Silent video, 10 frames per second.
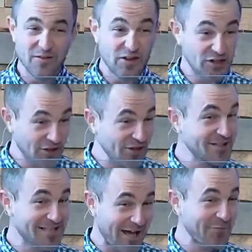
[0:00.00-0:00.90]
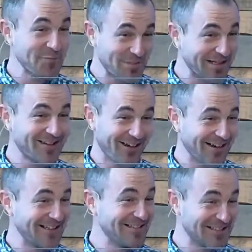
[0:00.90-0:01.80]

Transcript: the years haven't been kind